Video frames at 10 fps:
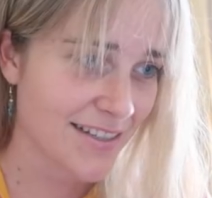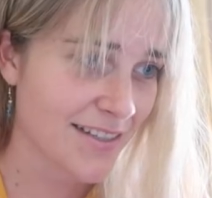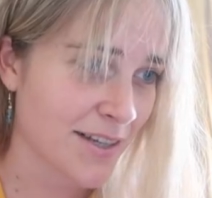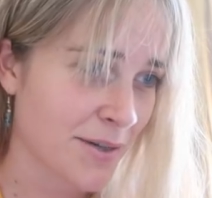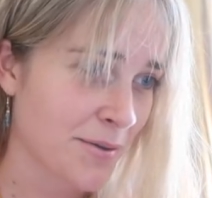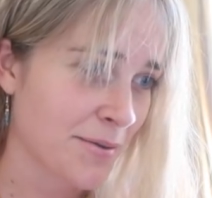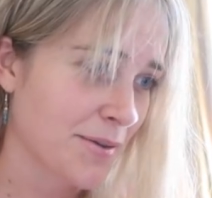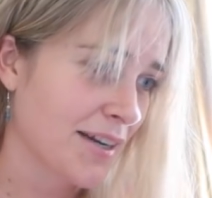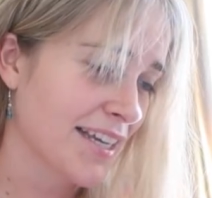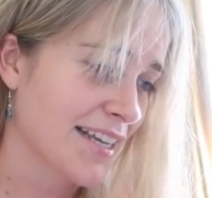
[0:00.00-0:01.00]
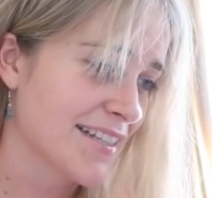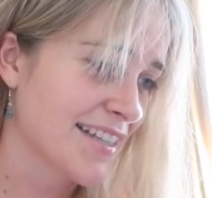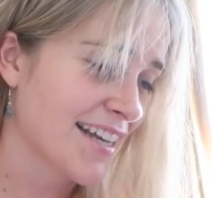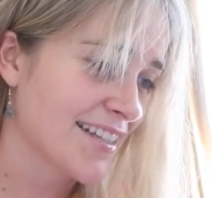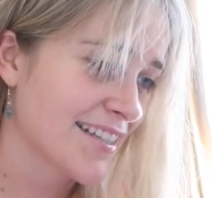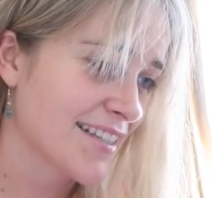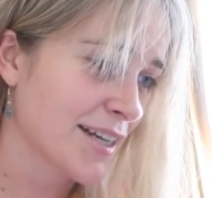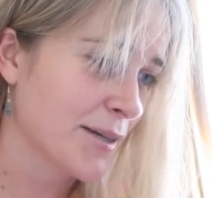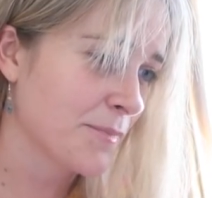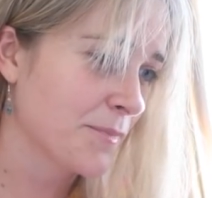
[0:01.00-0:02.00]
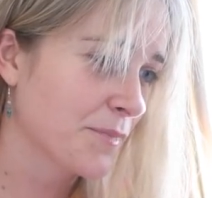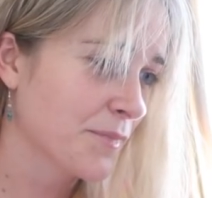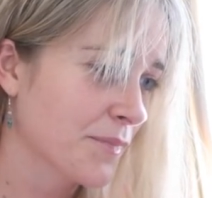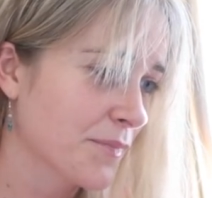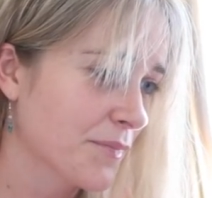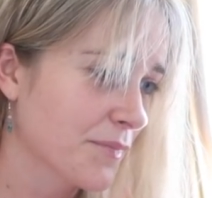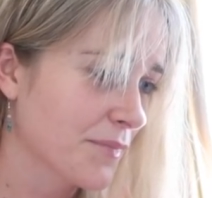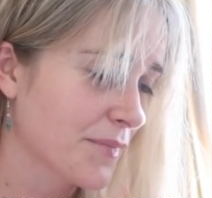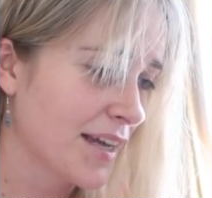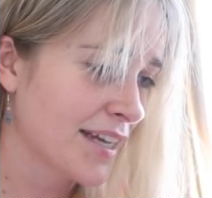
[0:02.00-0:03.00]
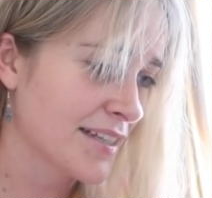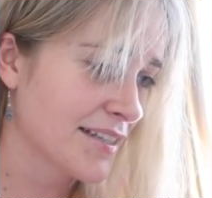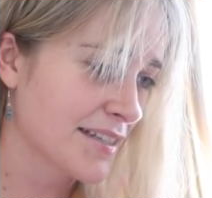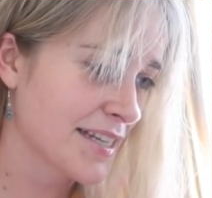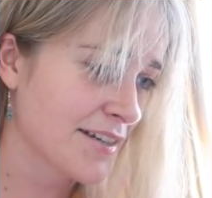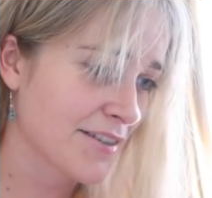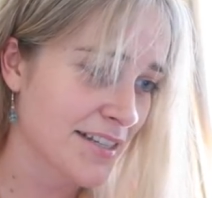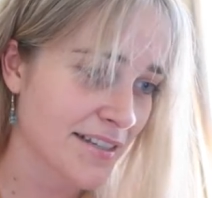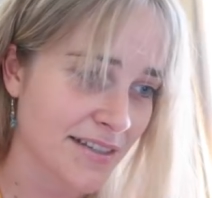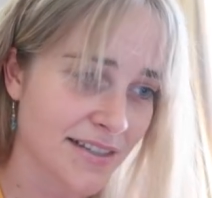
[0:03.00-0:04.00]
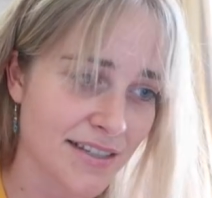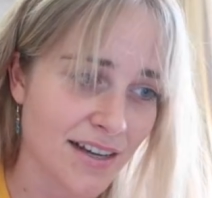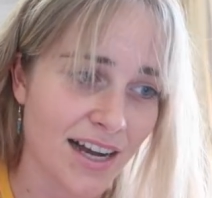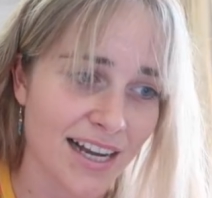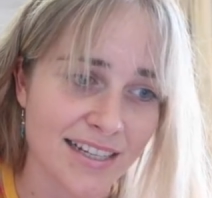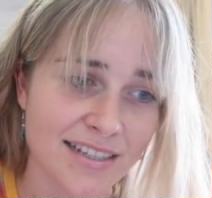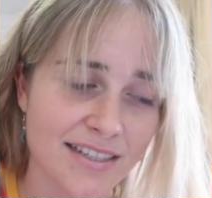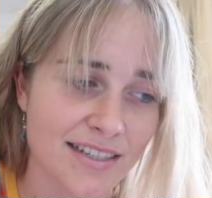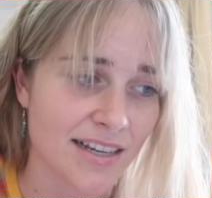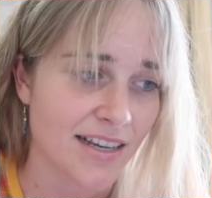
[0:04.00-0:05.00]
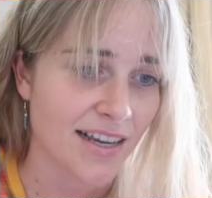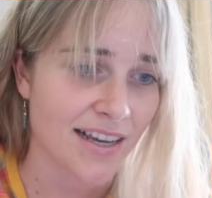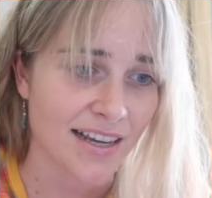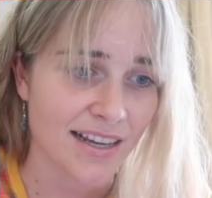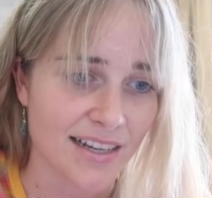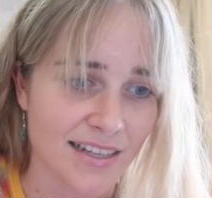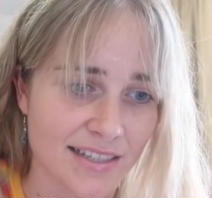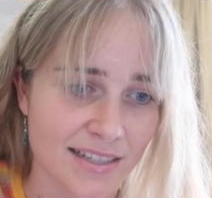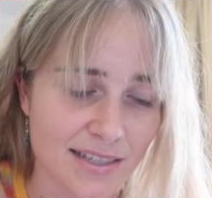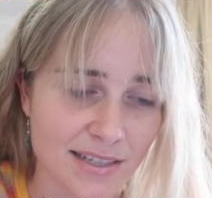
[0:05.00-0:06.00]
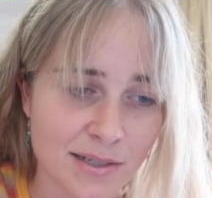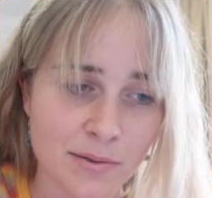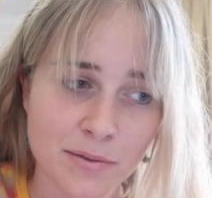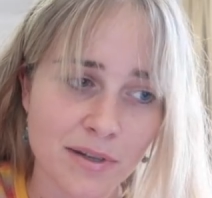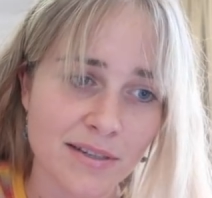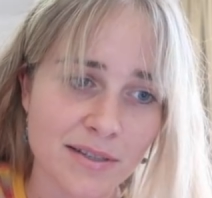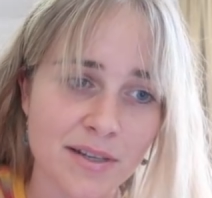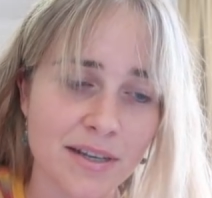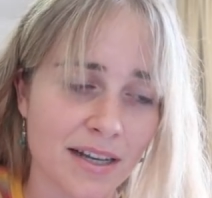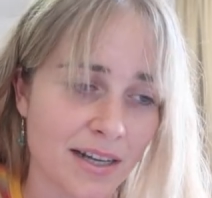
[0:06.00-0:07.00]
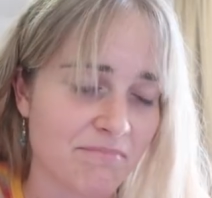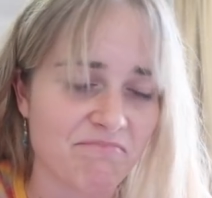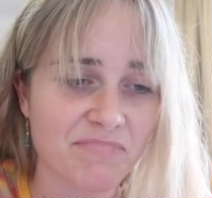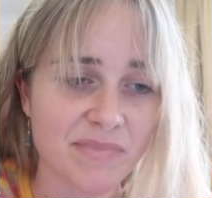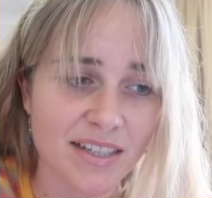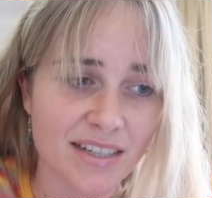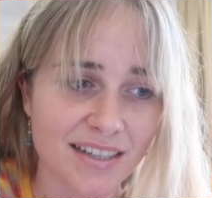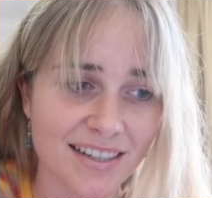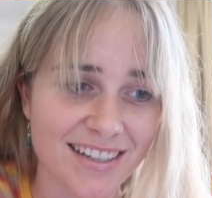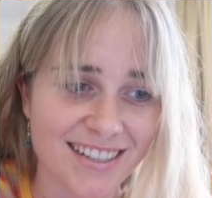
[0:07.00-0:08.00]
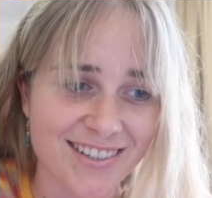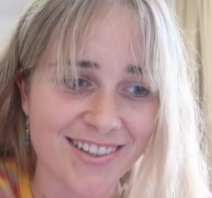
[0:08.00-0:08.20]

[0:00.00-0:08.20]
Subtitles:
So I guess that's as it's decreased in size, it's still it's